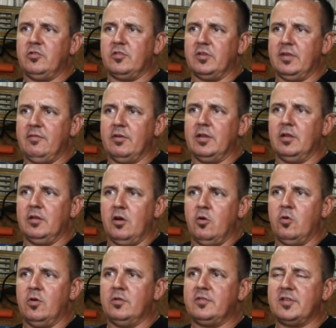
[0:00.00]
Just leave it
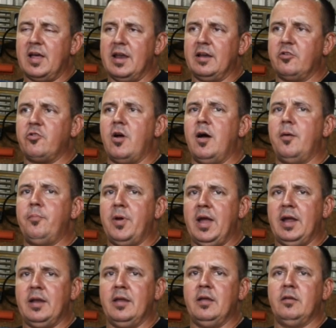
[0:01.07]
lowered, static drop,
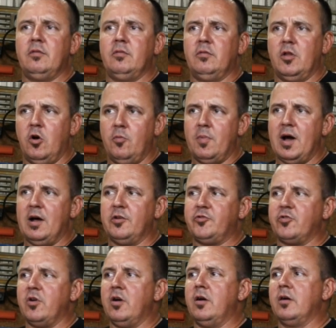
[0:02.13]
painted, low mile
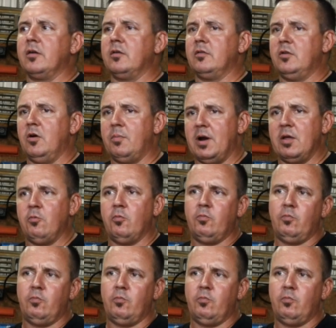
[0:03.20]
truck. Nobody